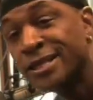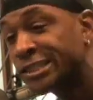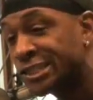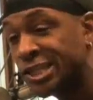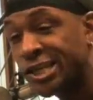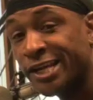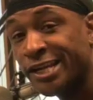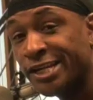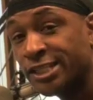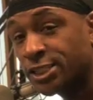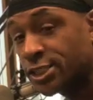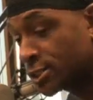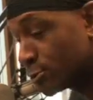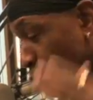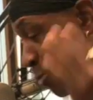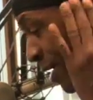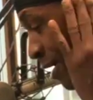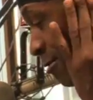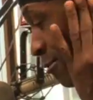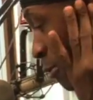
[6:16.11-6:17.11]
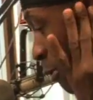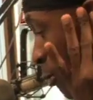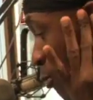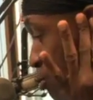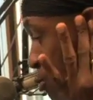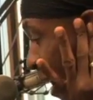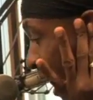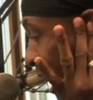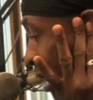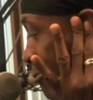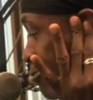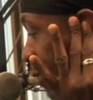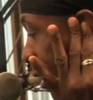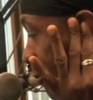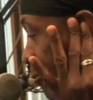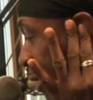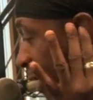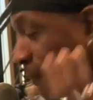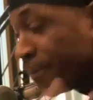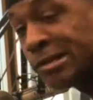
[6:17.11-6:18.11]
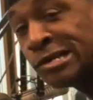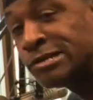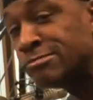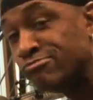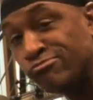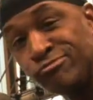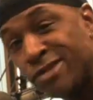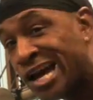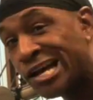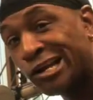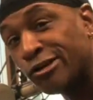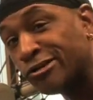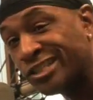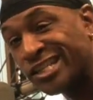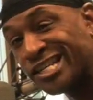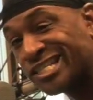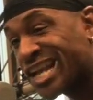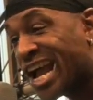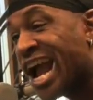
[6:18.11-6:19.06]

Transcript: singing sweet melodies,